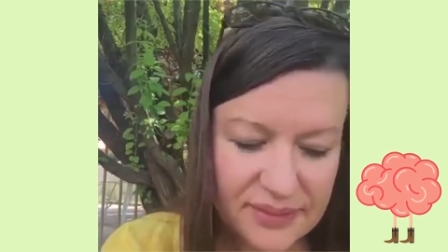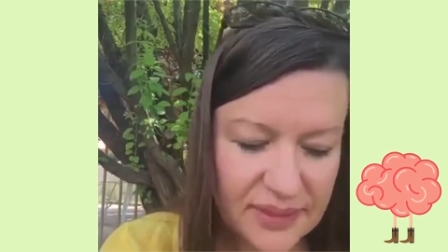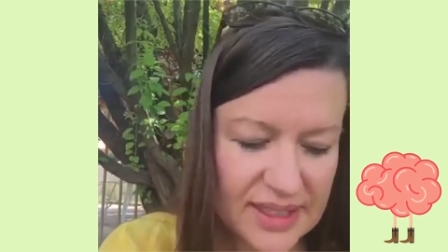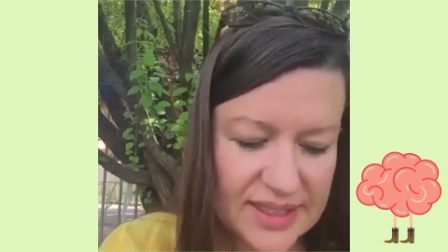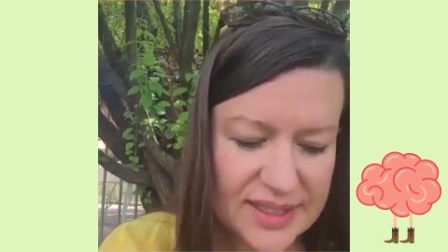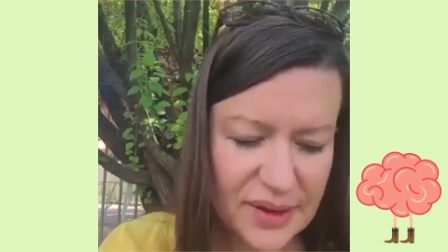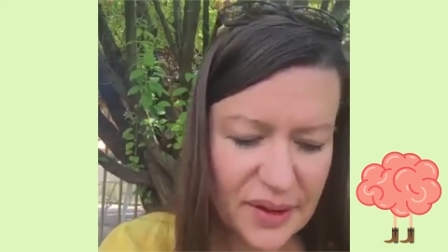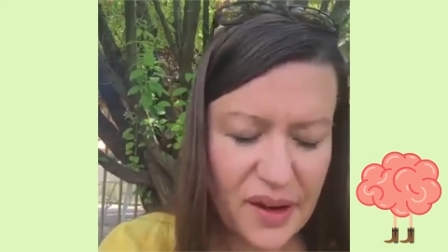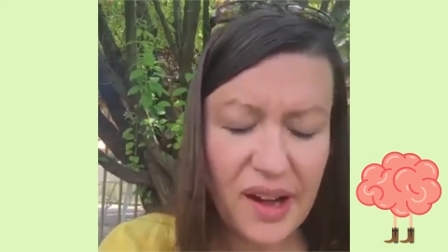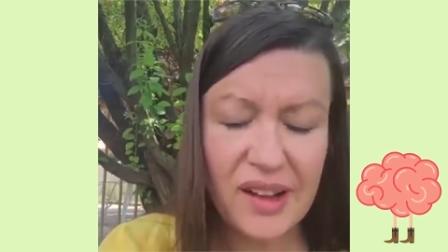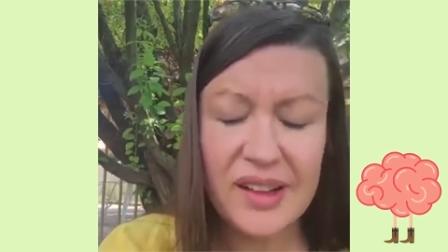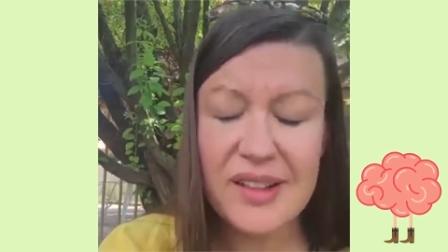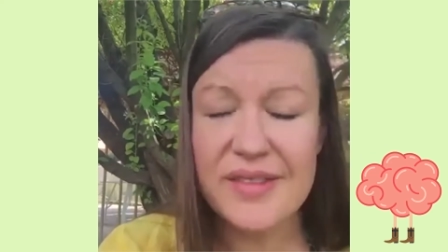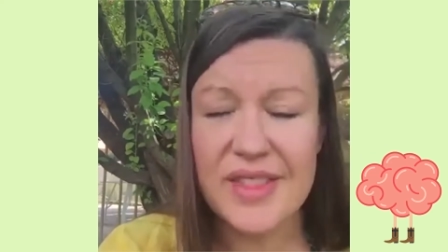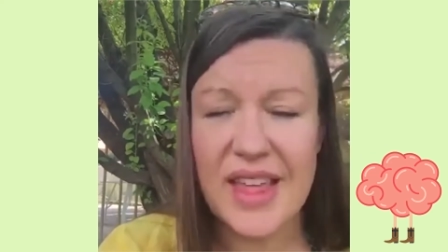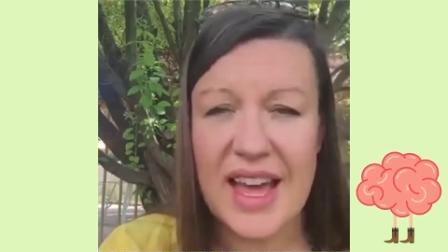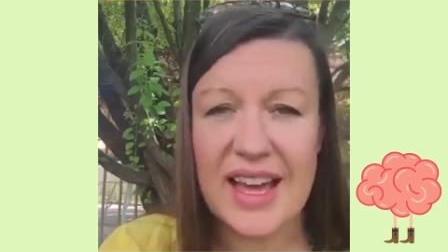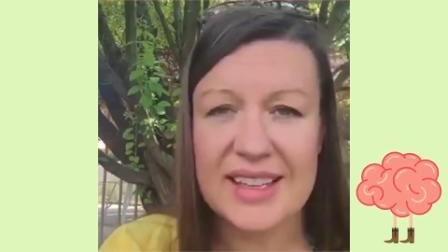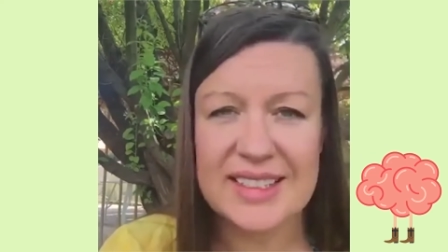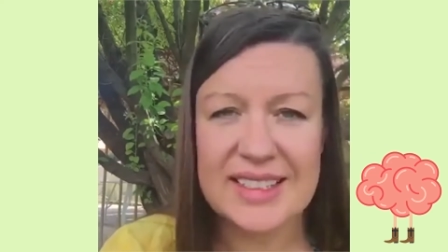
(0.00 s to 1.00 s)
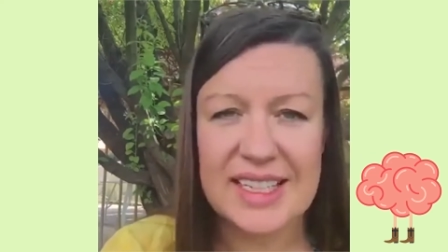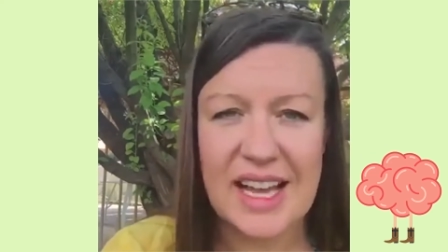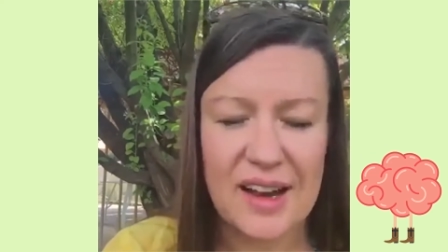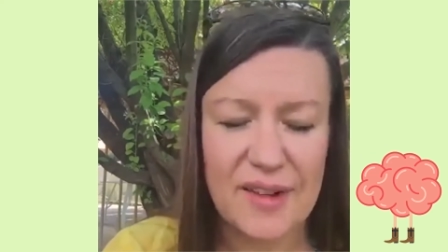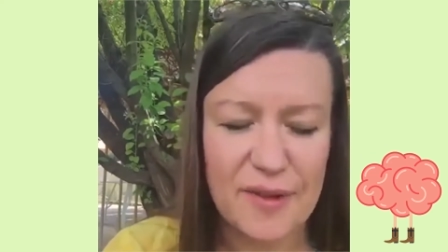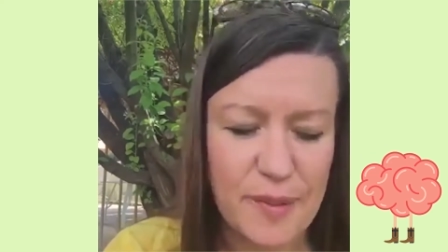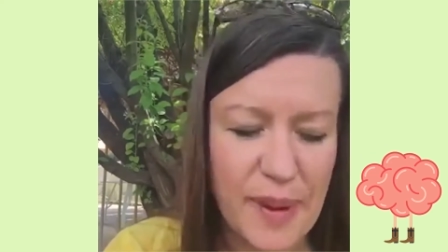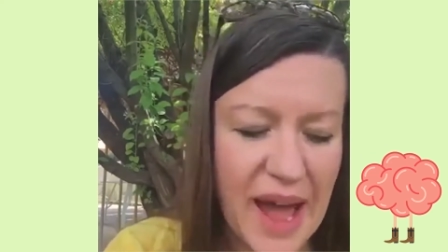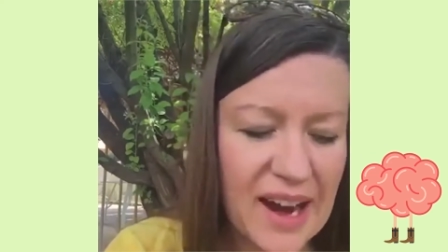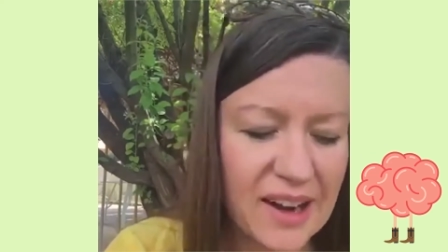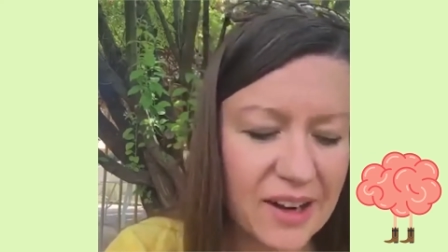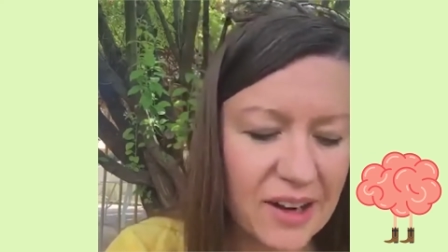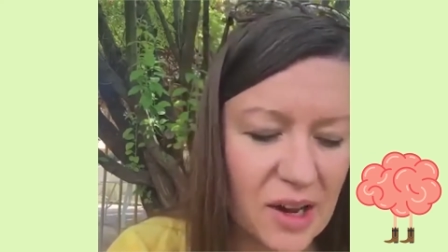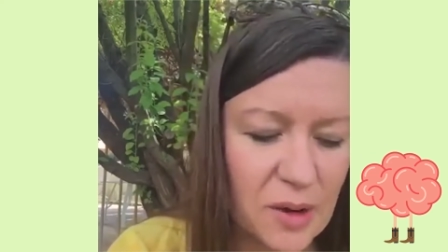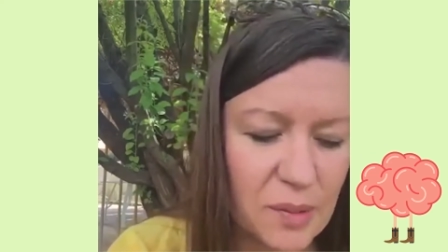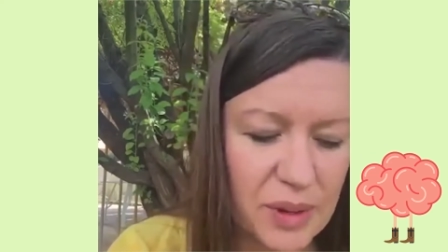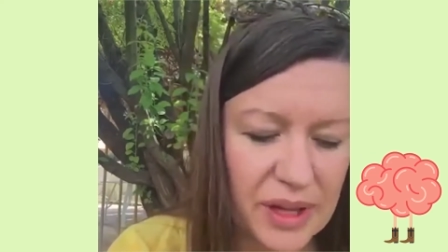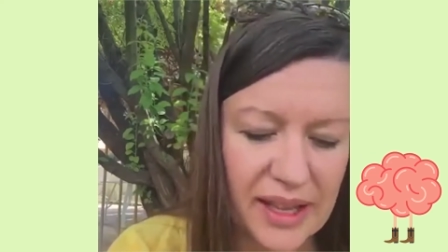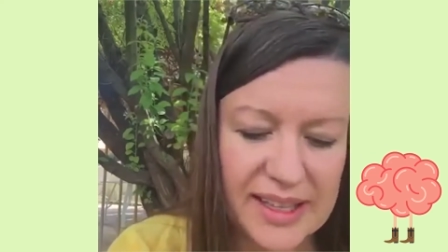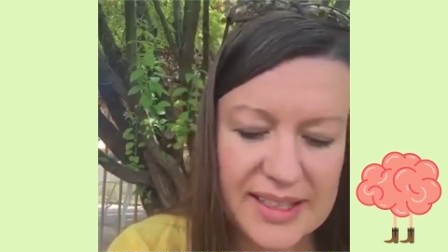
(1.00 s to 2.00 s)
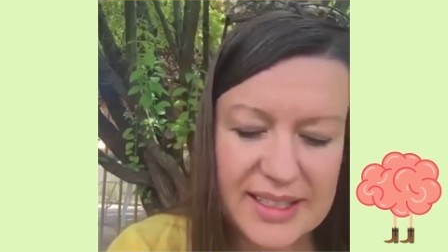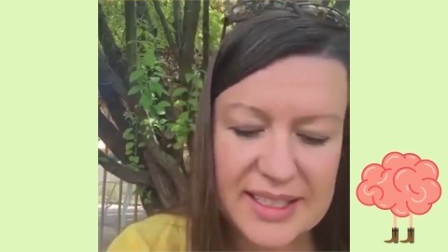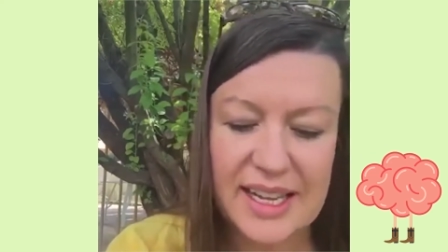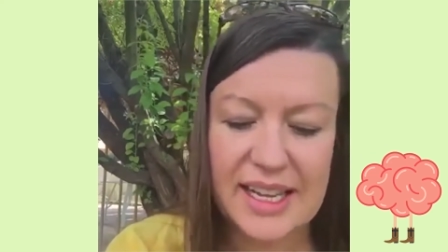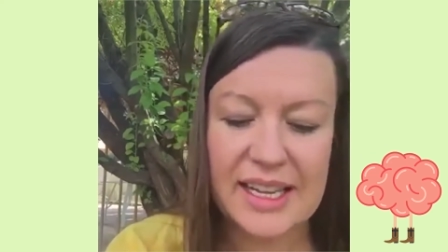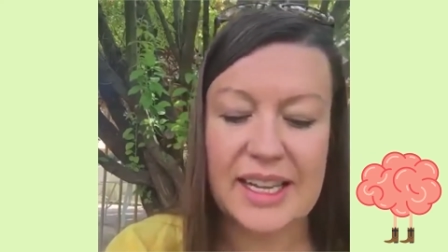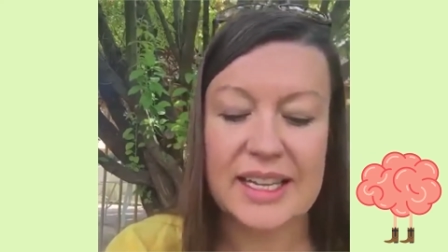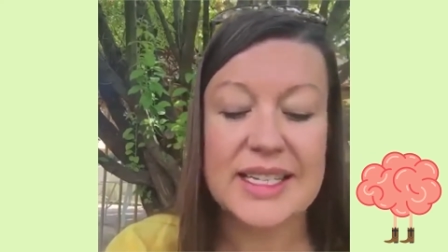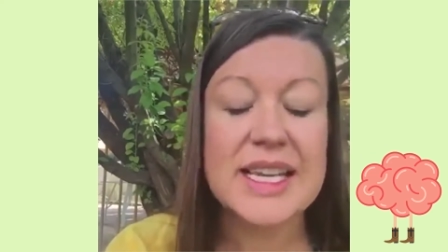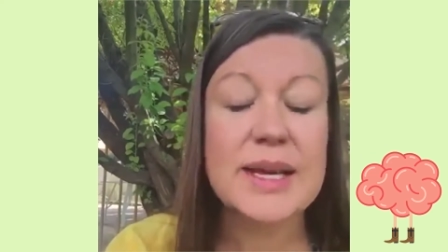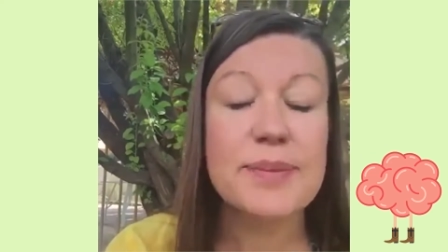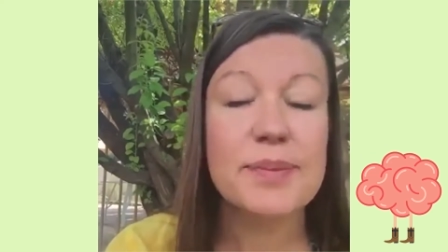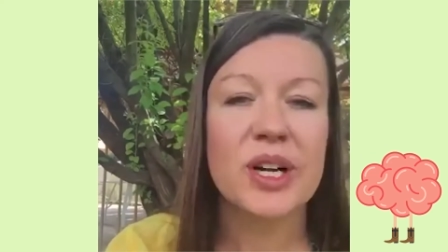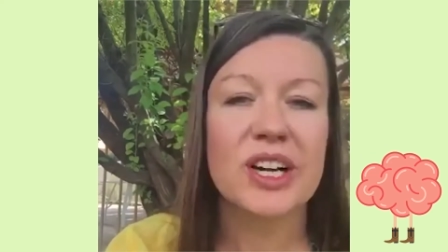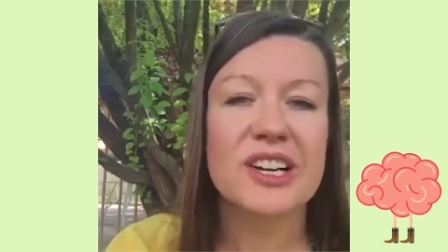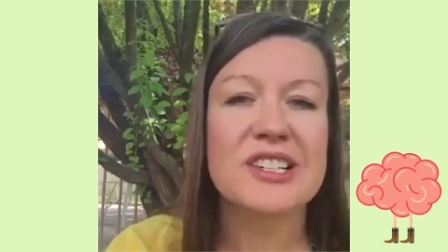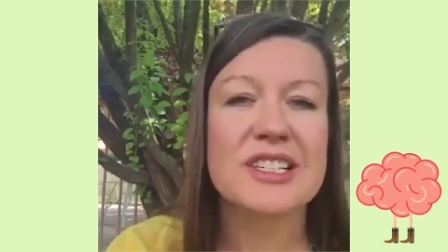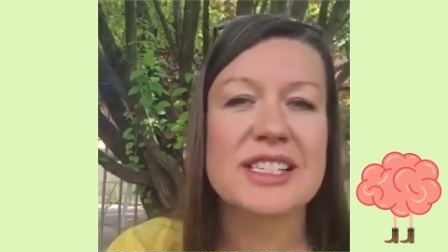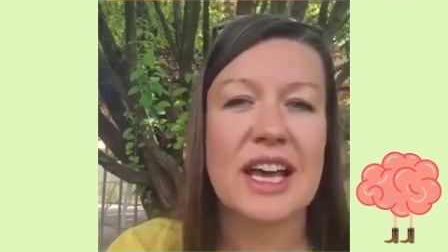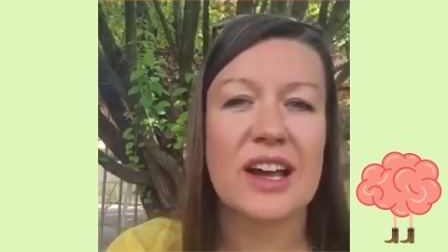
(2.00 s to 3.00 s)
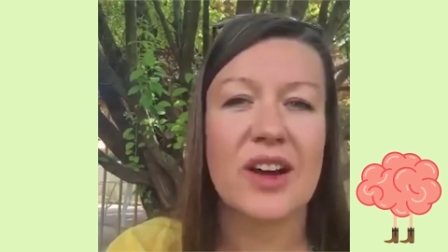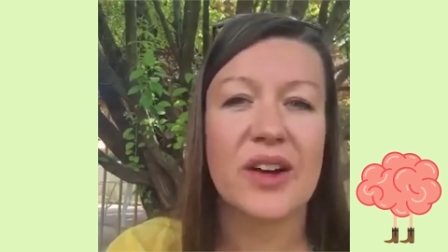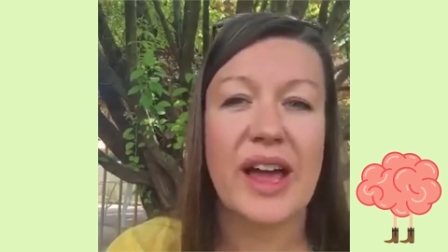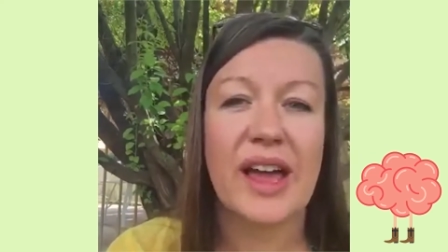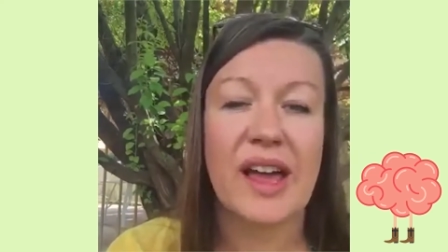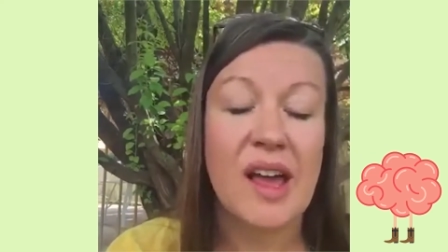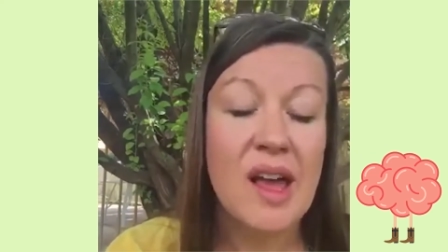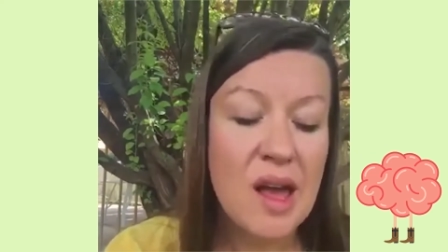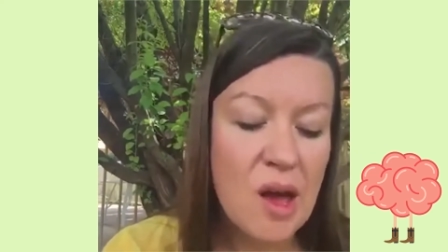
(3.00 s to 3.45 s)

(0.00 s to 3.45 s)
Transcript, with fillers: so all of that is kind of background, but let's take it deeper and say, okay,